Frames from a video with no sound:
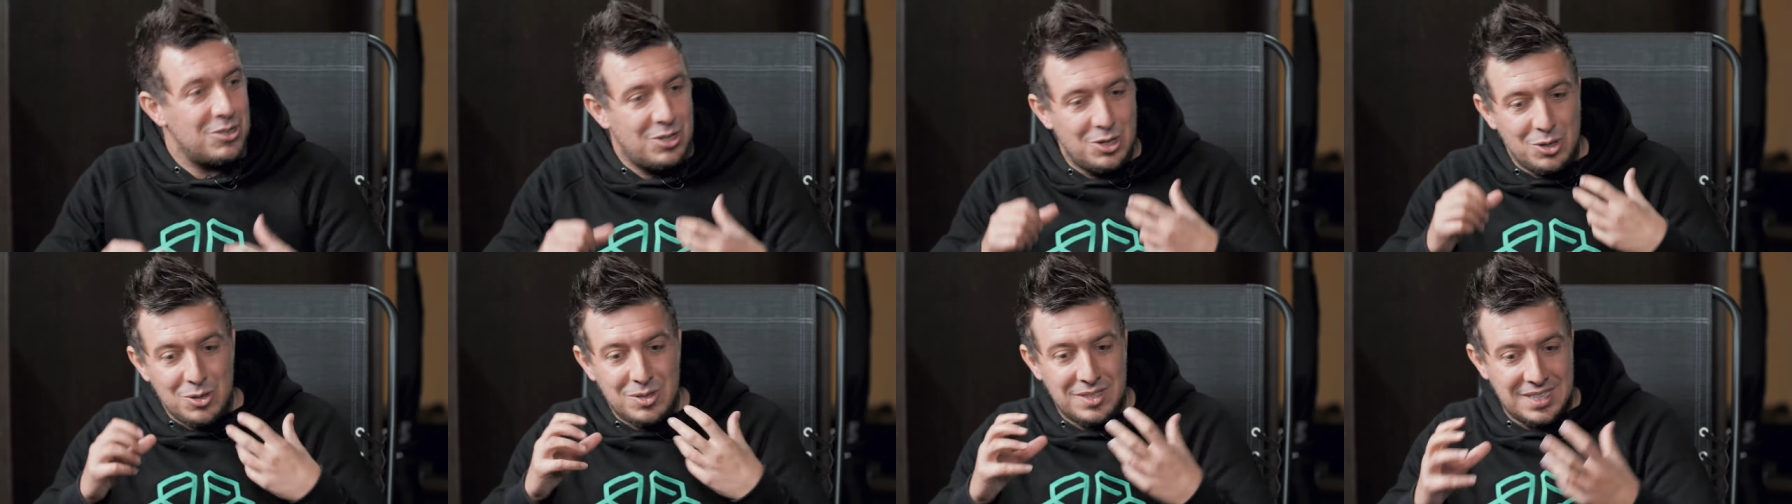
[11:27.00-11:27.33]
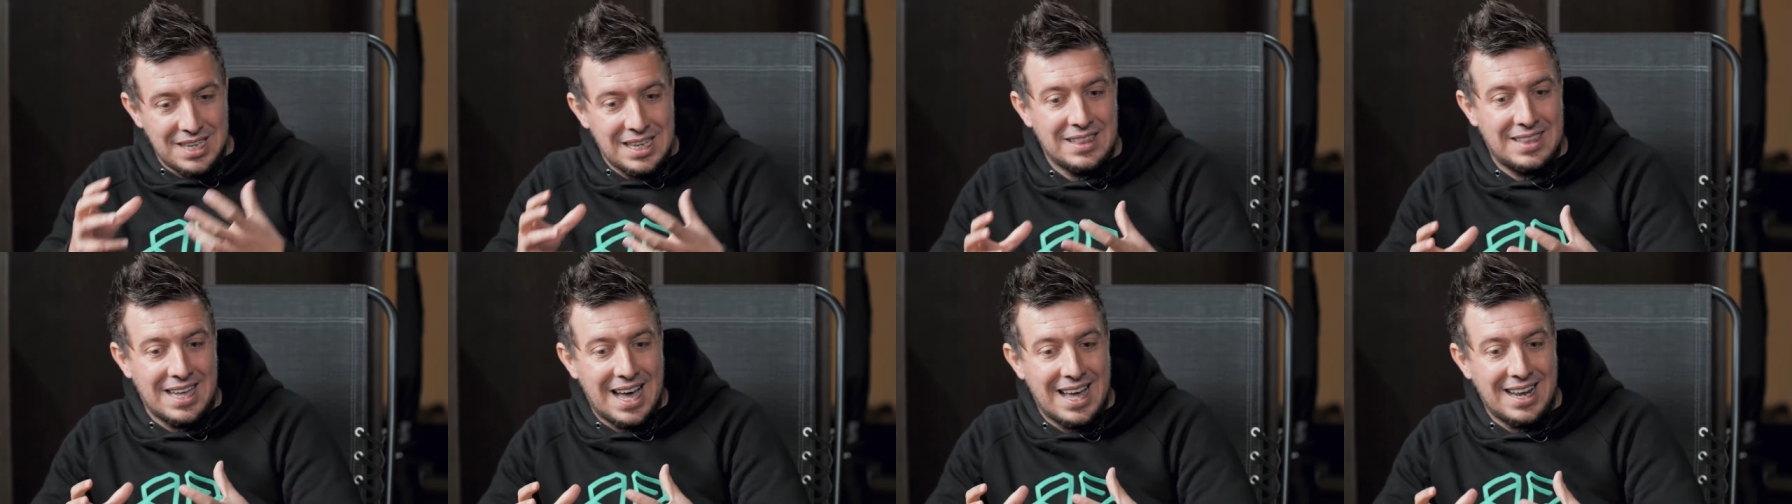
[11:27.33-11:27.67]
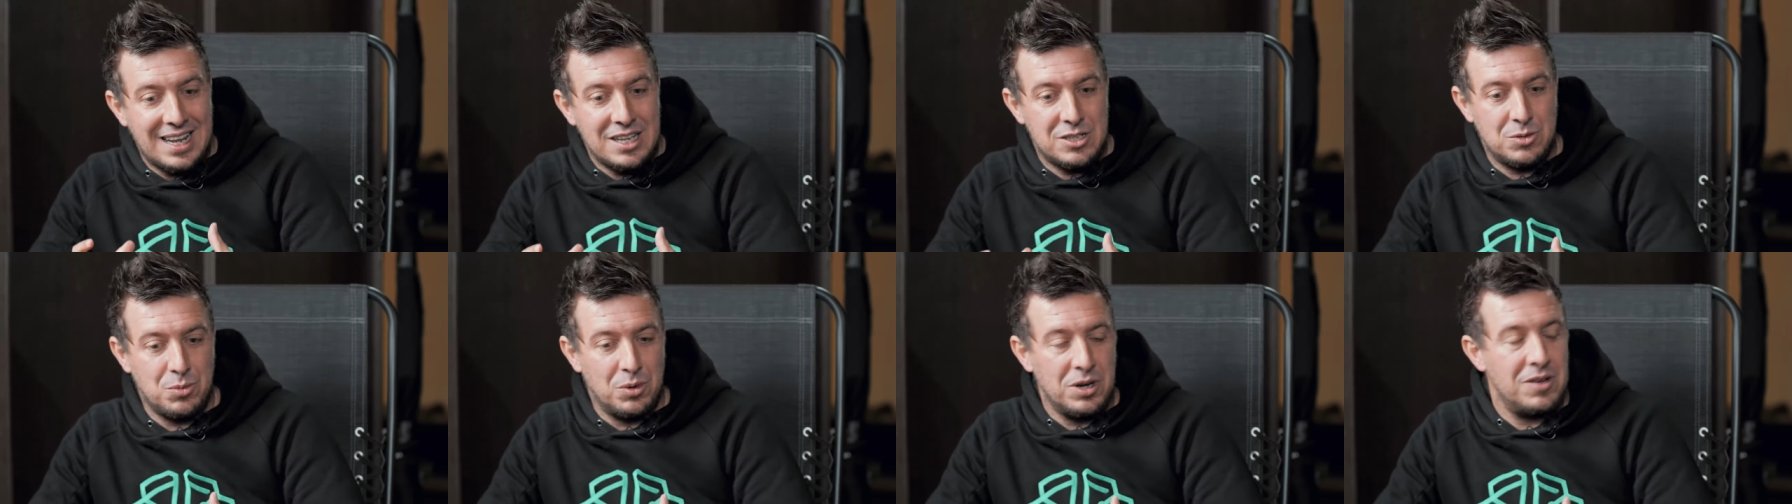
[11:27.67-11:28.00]
do you think
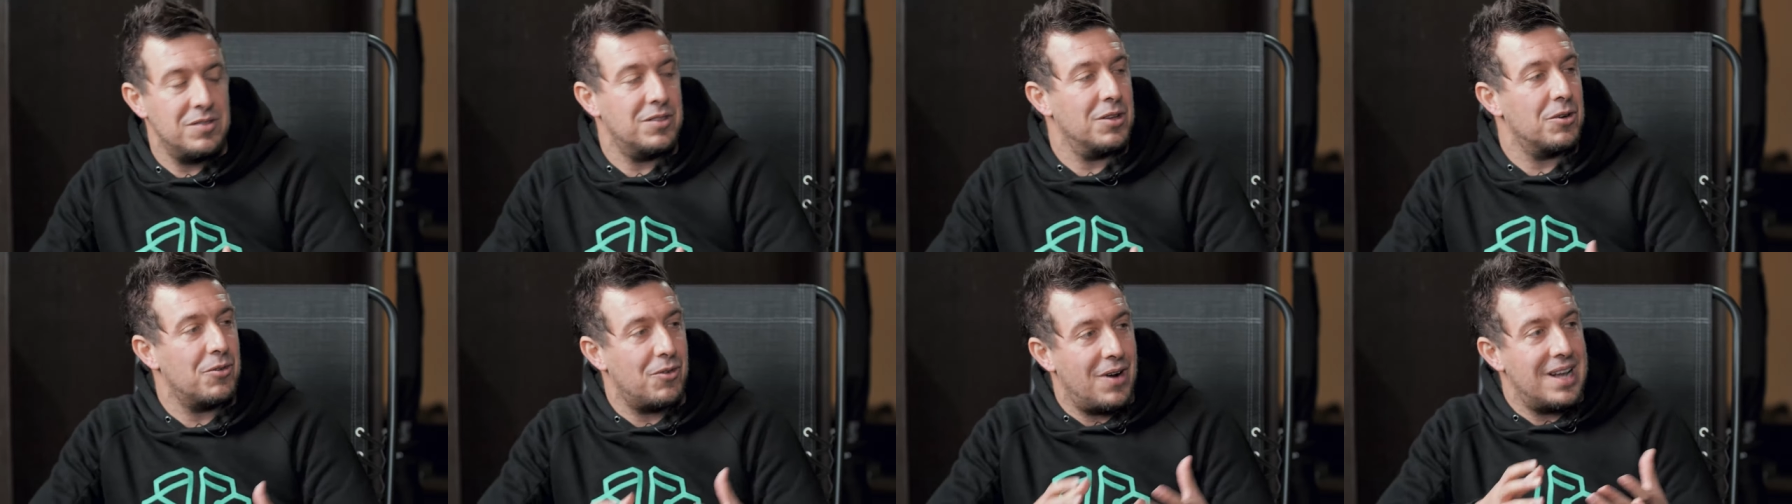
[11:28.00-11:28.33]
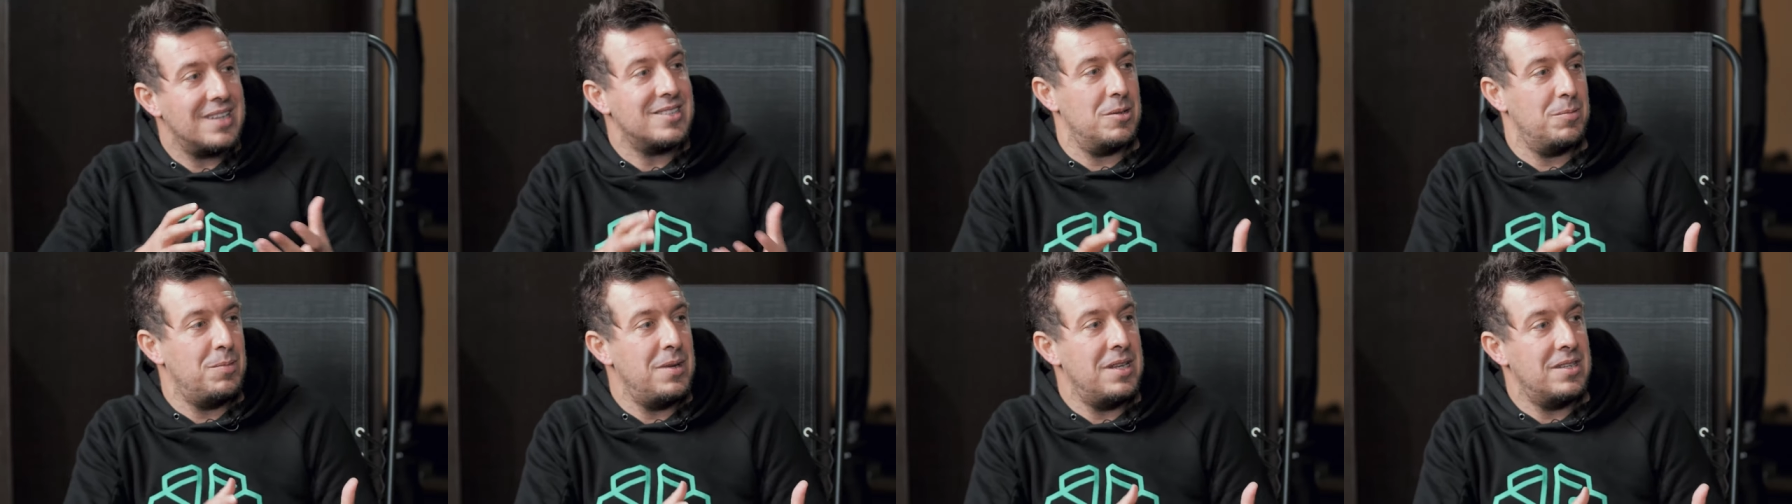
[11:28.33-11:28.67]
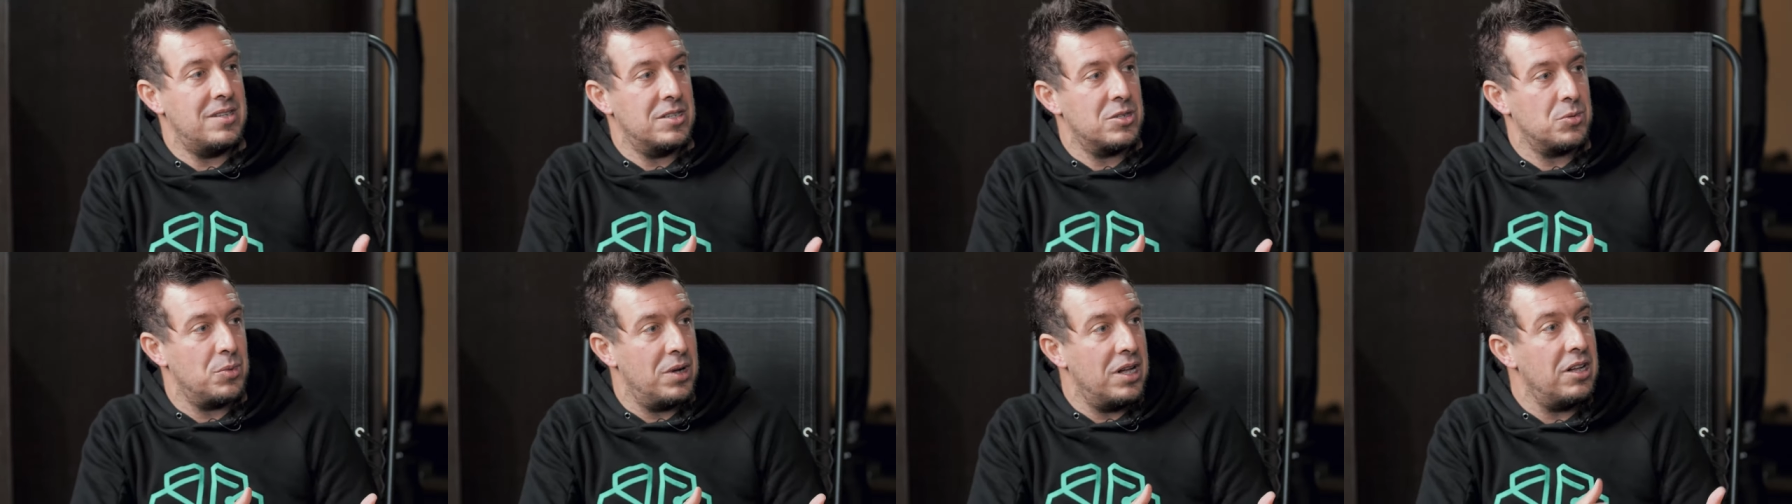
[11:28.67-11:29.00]
that is one of the recipes as